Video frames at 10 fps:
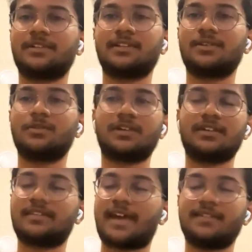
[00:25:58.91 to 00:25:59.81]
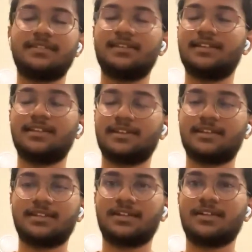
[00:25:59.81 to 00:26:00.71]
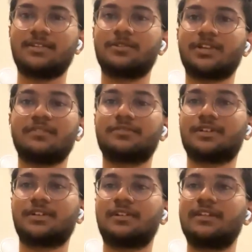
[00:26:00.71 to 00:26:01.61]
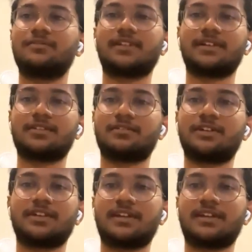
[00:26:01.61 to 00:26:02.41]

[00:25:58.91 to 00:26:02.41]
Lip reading: but the UK is actually looking for an influx of